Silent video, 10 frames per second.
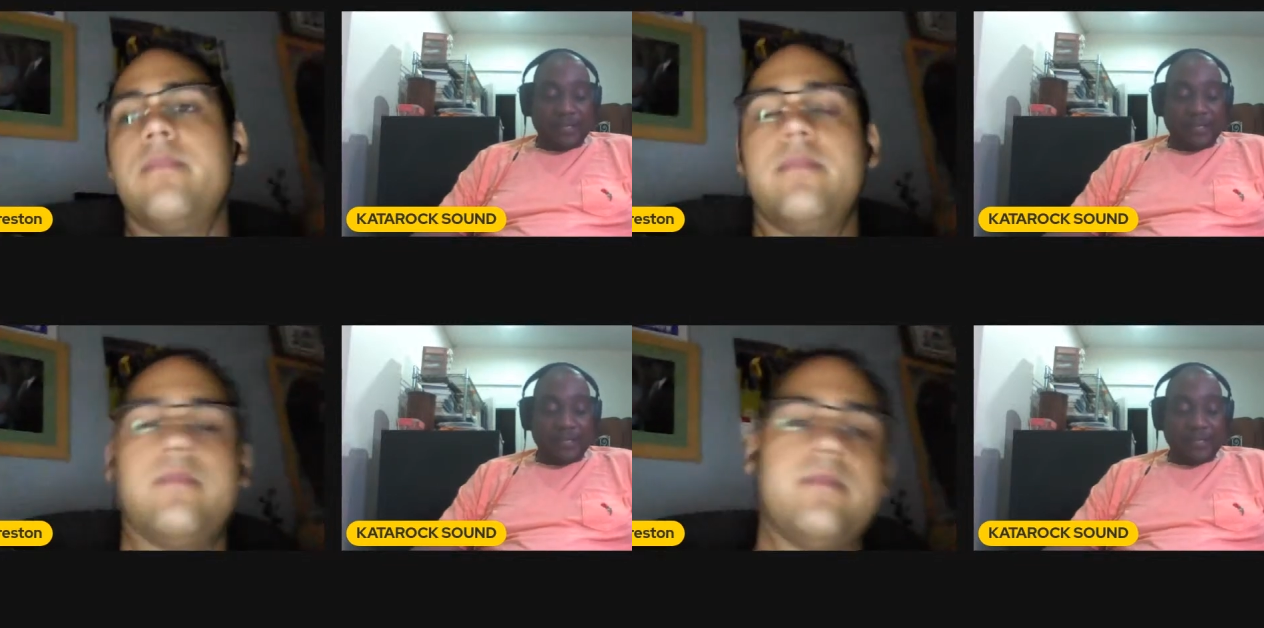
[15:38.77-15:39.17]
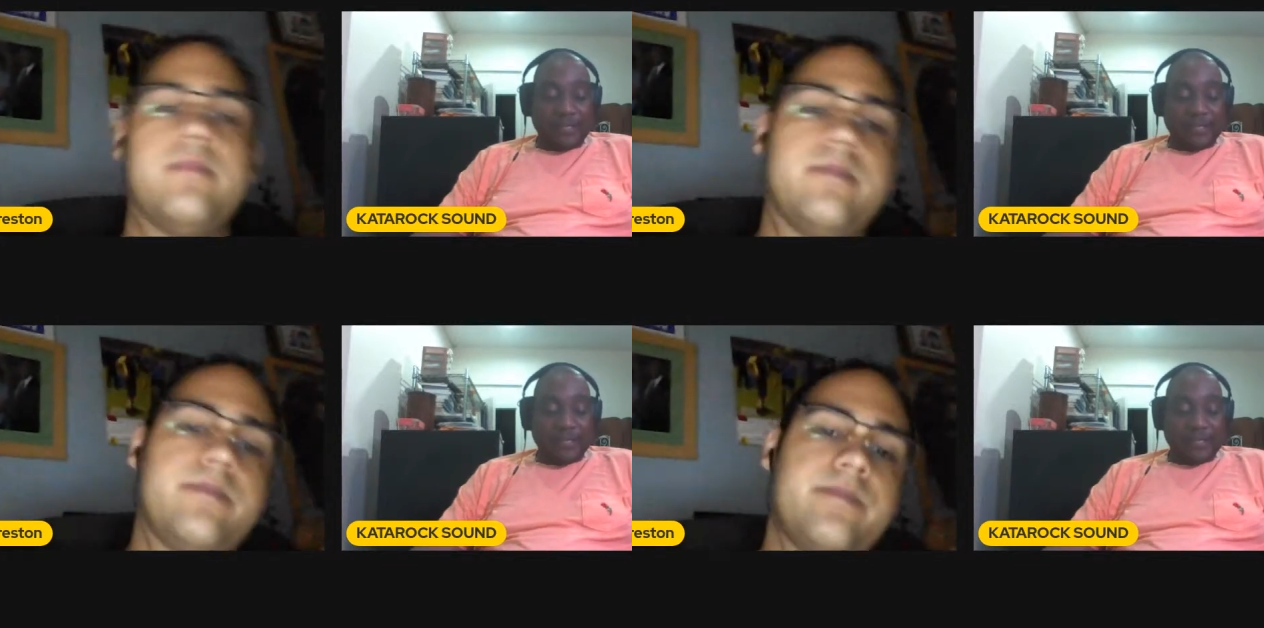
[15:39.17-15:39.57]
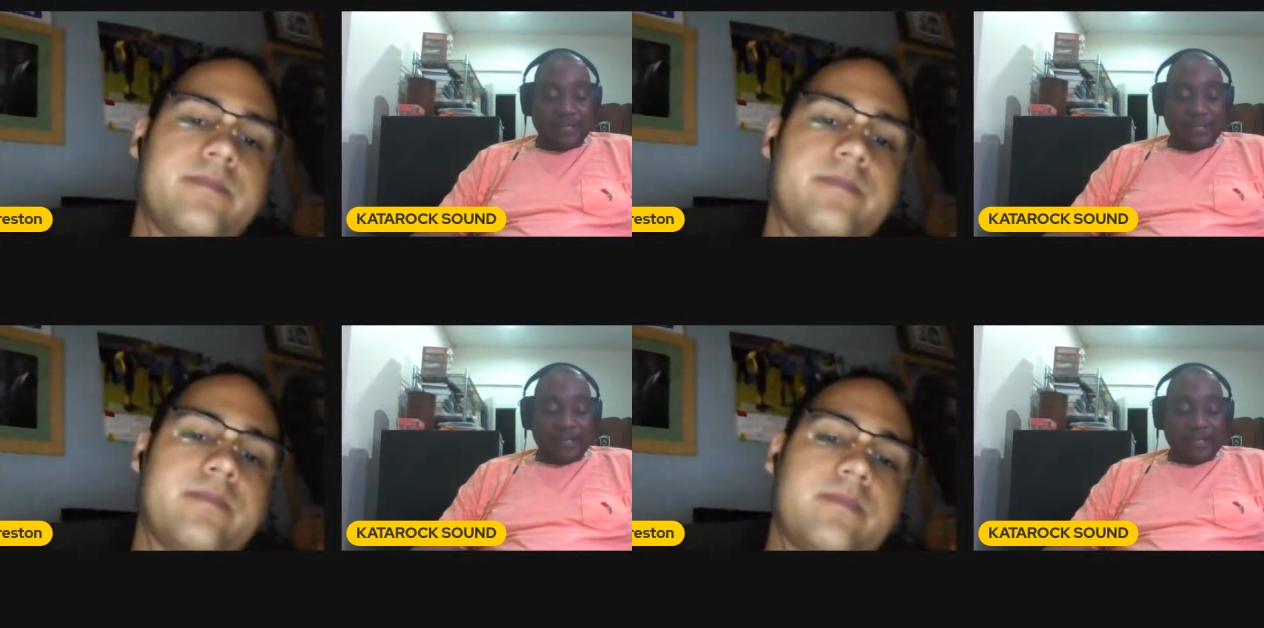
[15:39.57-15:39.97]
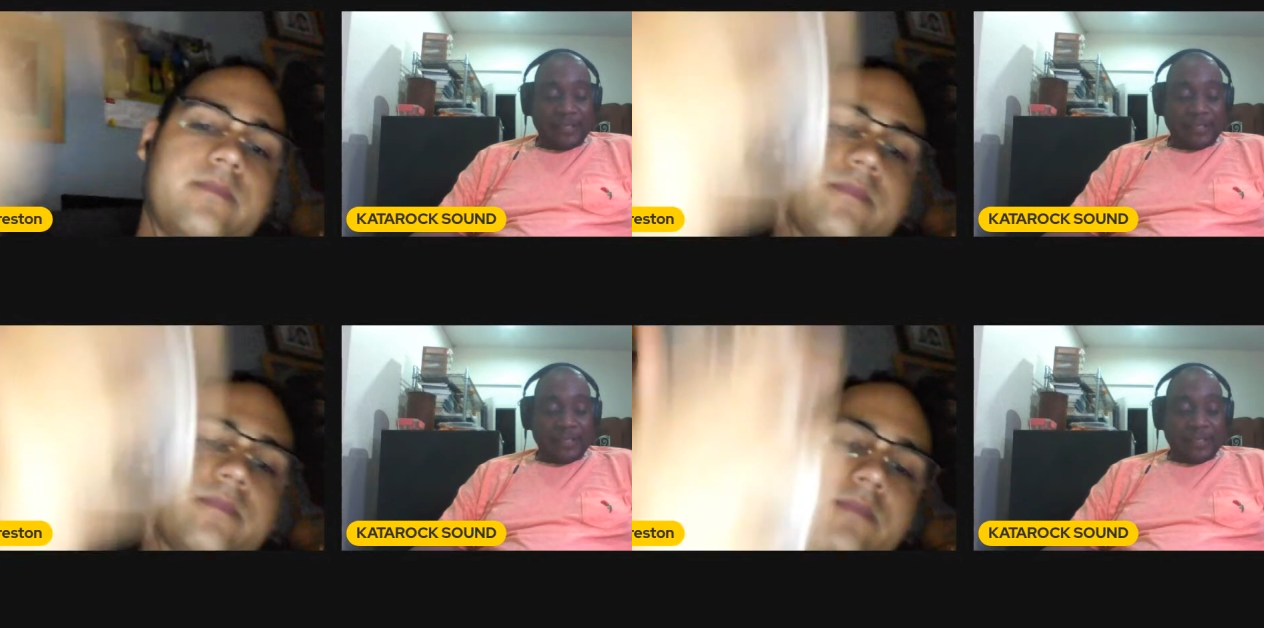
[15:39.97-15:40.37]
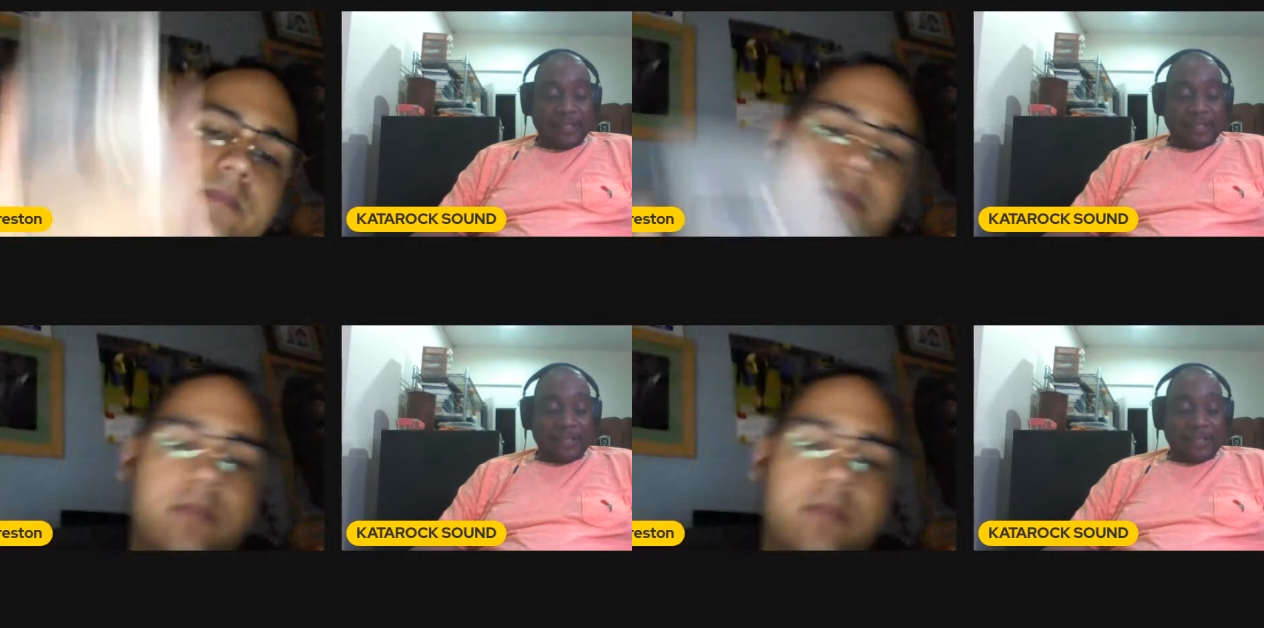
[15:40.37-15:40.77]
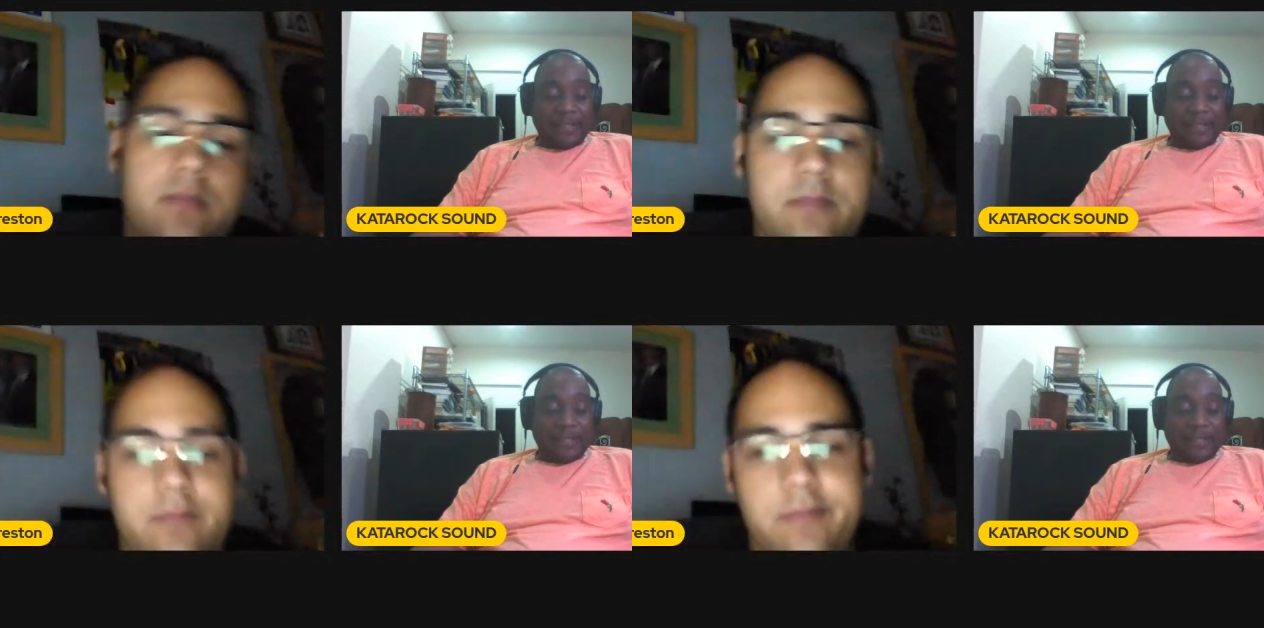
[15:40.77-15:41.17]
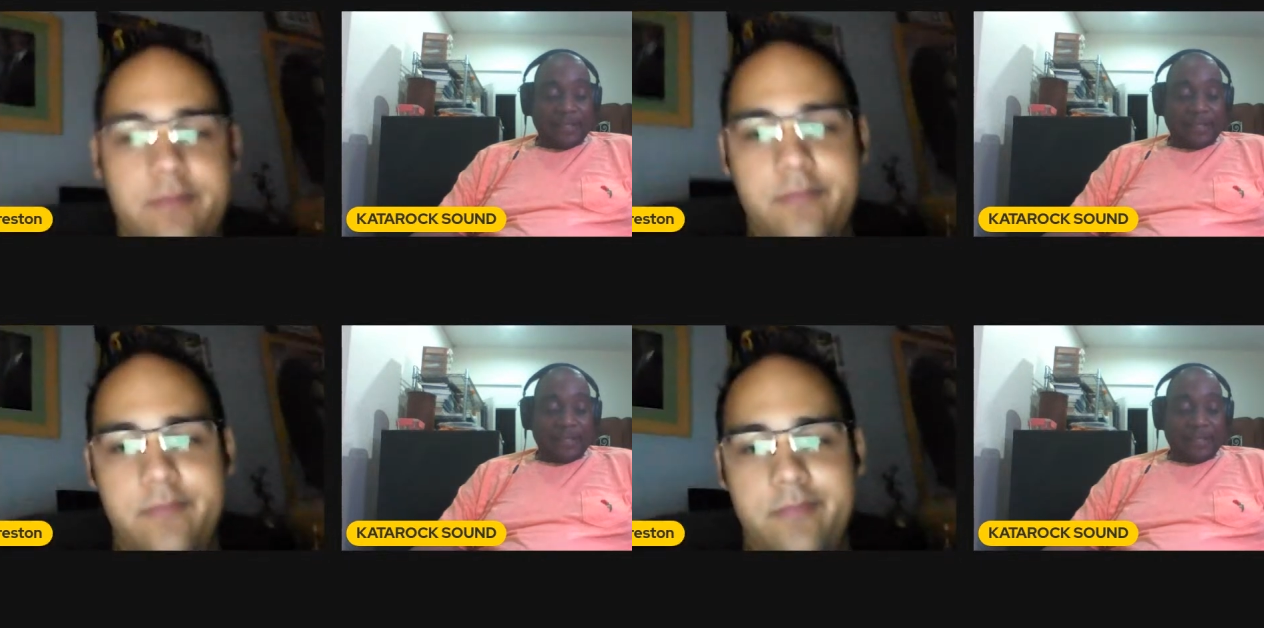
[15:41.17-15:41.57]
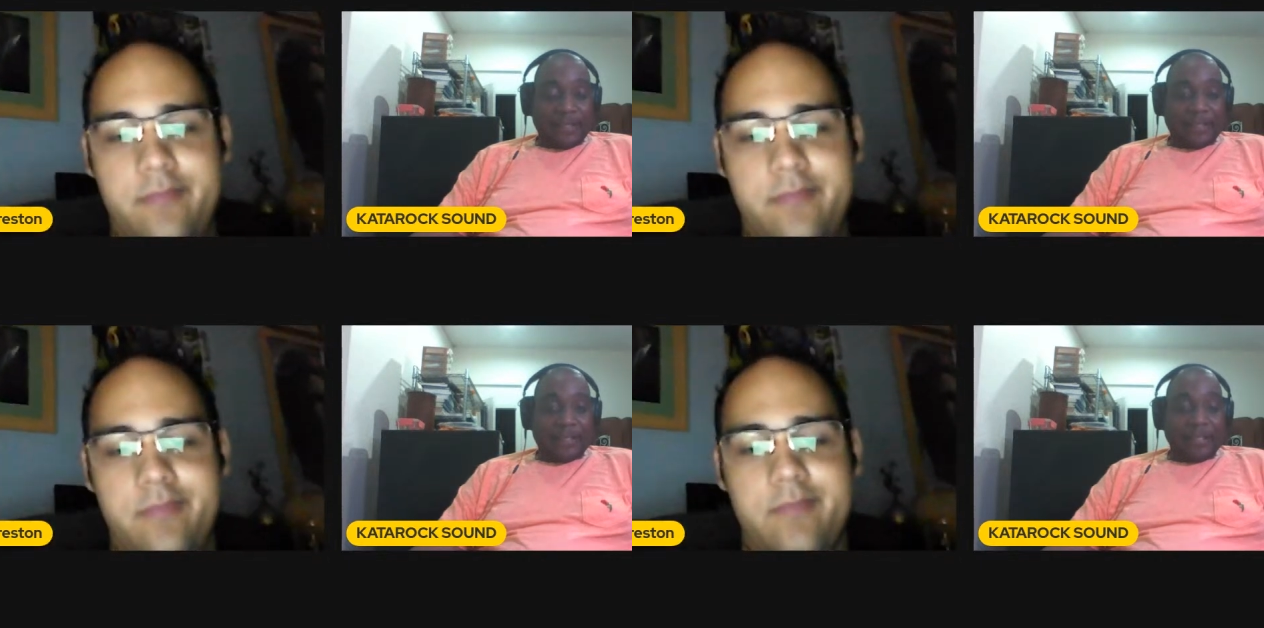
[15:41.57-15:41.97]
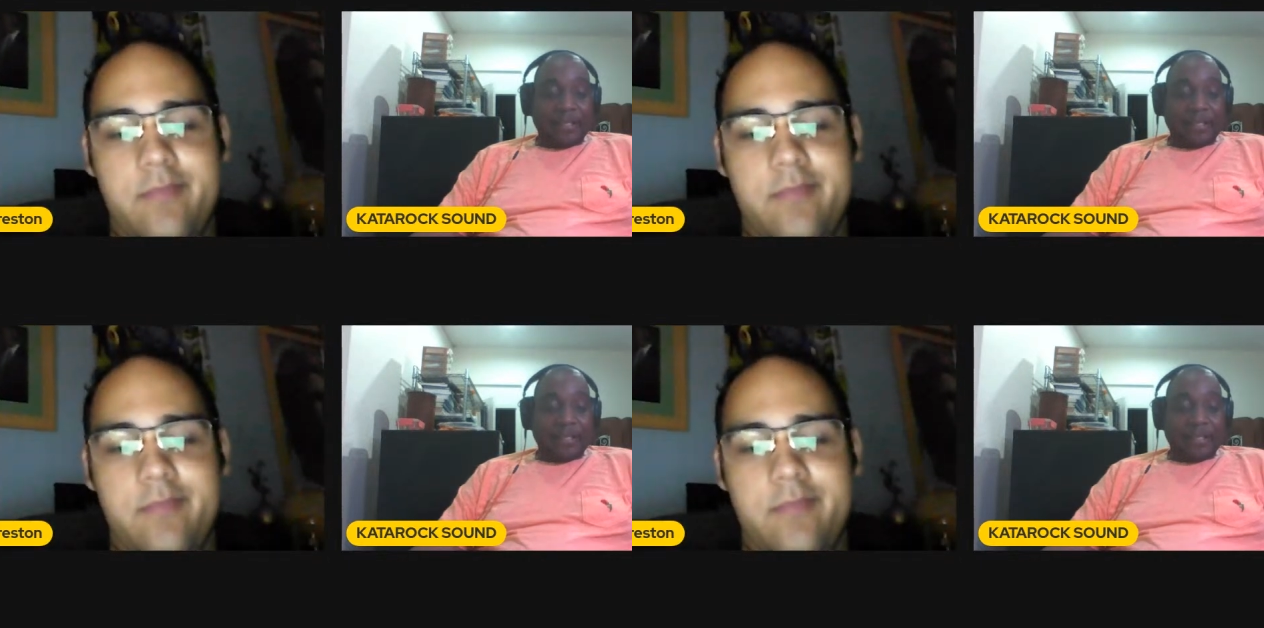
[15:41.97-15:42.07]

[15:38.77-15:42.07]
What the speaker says: Nothing is said.